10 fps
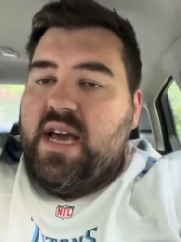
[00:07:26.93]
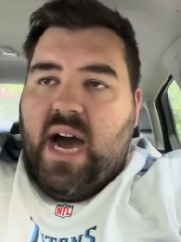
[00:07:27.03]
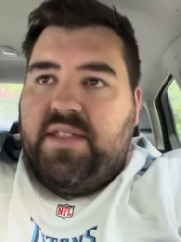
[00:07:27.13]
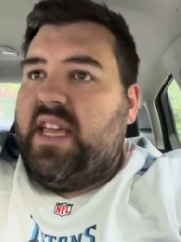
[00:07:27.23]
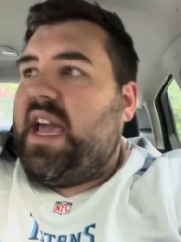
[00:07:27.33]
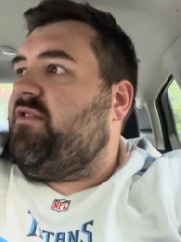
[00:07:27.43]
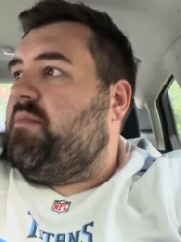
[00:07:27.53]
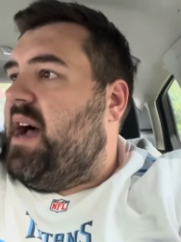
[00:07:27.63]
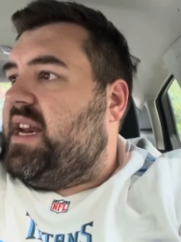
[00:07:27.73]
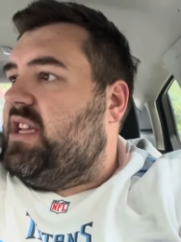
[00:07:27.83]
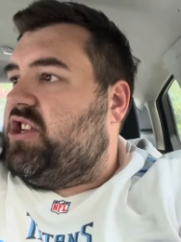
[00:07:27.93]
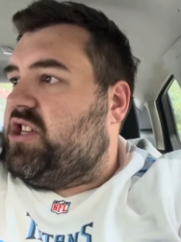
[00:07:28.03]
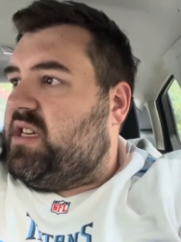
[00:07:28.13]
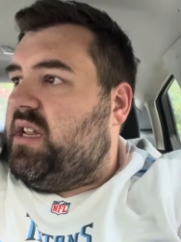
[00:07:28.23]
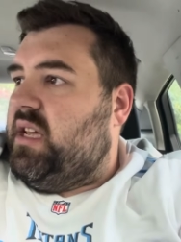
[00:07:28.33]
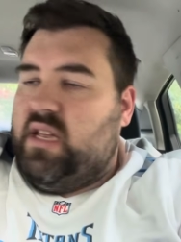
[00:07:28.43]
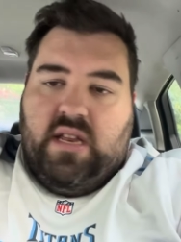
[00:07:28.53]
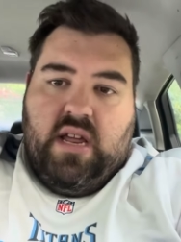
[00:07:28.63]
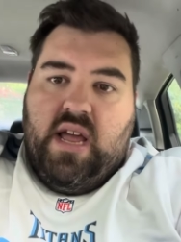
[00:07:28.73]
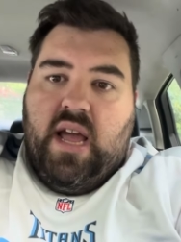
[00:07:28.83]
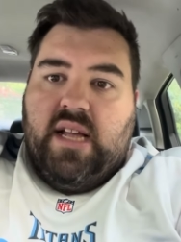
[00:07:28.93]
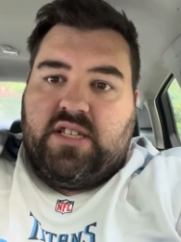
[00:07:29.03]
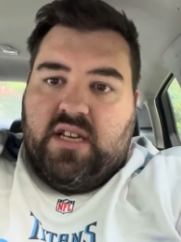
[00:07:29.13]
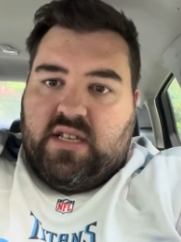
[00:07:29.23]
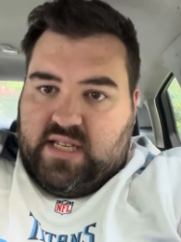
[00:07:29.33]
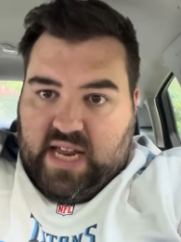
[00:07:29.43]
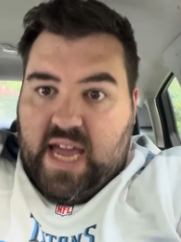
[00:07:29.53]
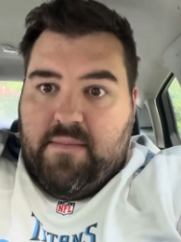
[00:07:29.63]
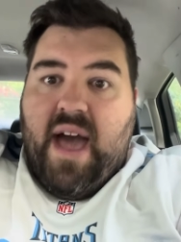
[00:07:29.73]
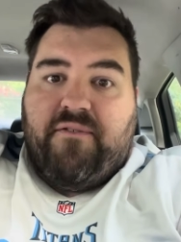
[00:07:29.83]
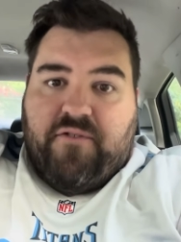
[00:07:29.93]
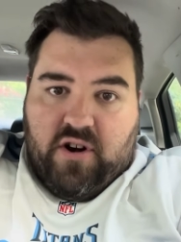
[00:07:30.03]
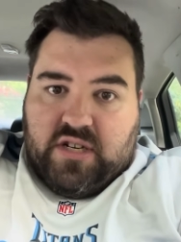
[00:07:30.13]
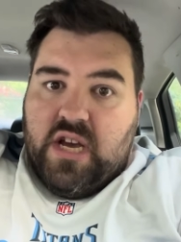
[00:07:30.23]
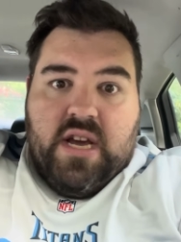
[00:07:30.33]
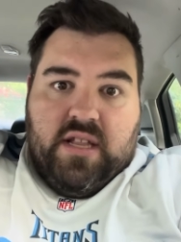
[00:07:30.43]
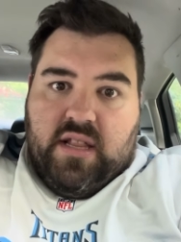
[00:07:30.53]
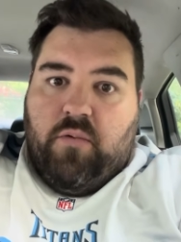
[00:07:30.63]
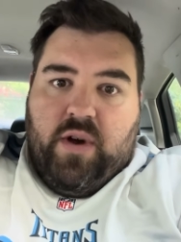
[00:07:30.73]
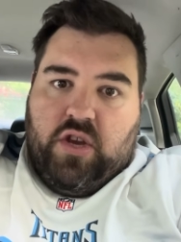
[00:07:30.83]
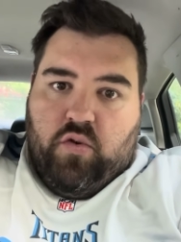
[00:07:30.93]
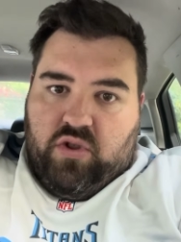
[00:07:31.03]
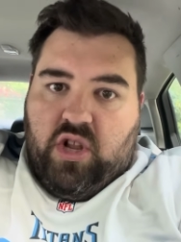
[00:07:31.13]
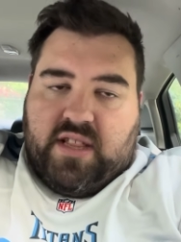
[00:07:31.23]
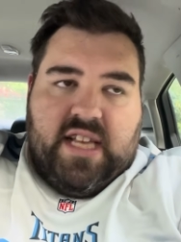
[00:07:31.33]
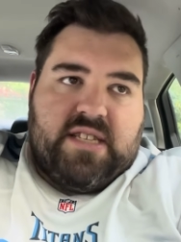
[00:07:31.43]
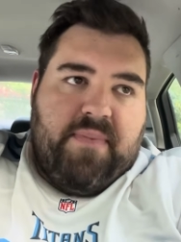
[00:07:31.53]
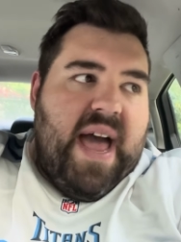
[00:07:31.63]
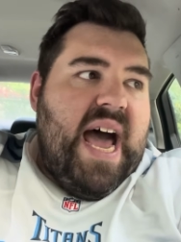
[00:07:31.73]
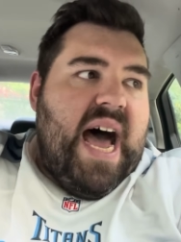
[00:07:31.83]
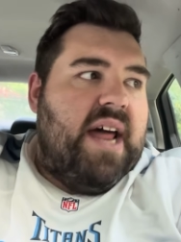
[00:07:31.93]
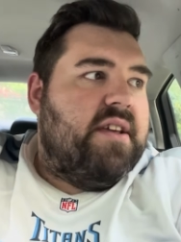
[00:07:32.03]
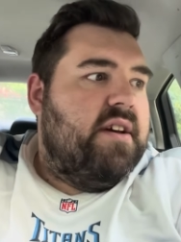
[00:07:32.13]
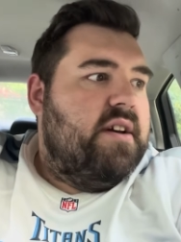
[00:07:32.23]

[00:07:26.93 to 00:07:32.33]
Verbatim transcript: I think everybody just, it's a team effort when you look this bad.